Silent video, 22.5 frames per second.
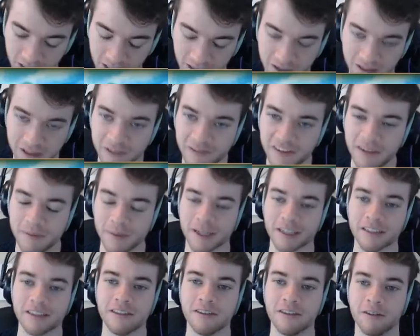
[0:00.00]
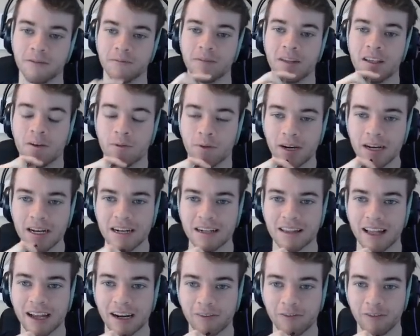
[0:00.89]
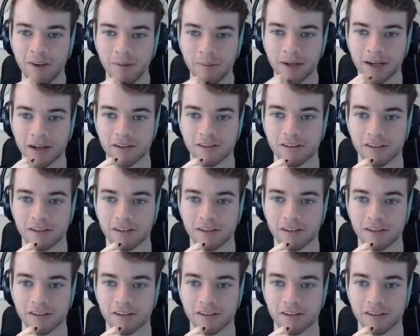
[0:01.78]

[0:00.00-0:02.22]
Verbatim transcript: That's a female too. We're getting a lot of females